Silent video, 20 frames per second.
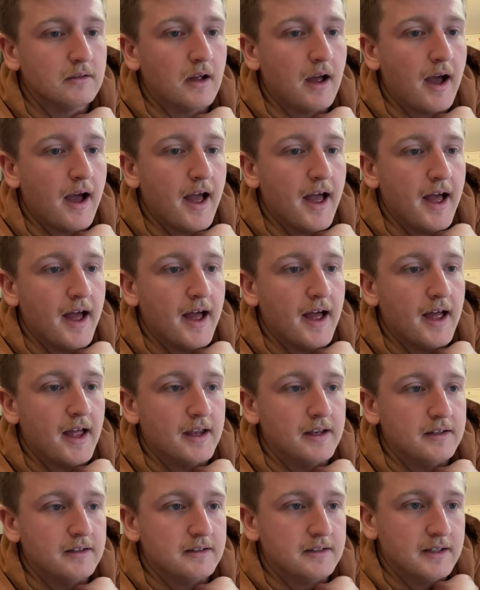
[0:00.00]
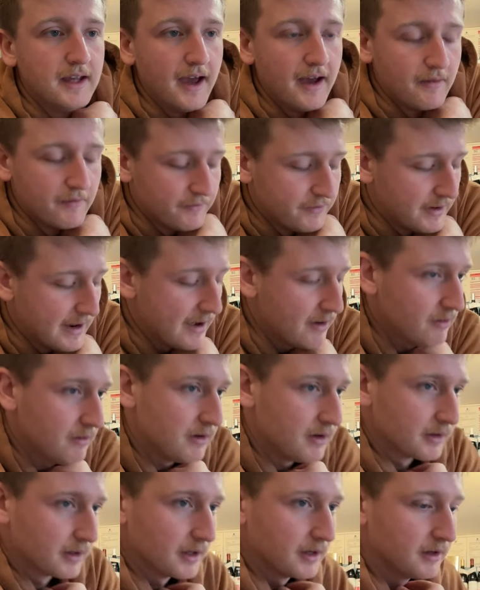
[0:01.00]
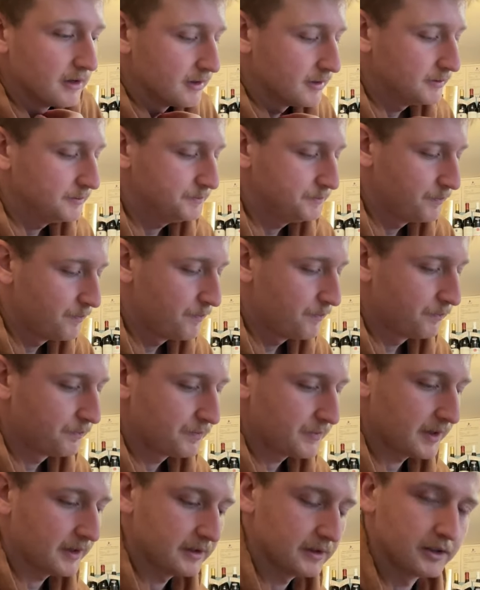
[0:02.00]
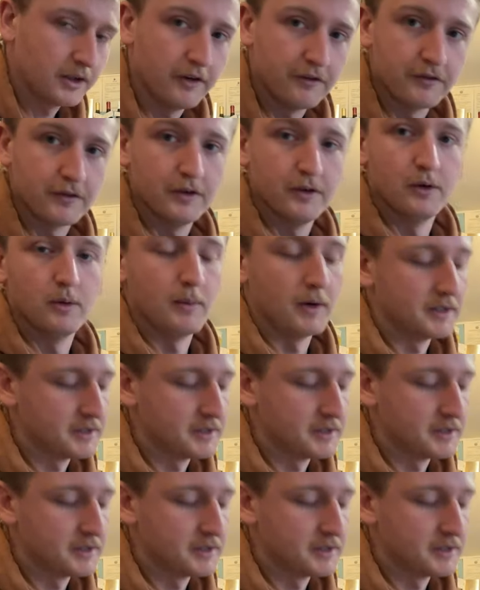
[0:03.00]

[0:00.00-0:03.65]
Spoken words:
And yeah, for now, I'm going to go through all my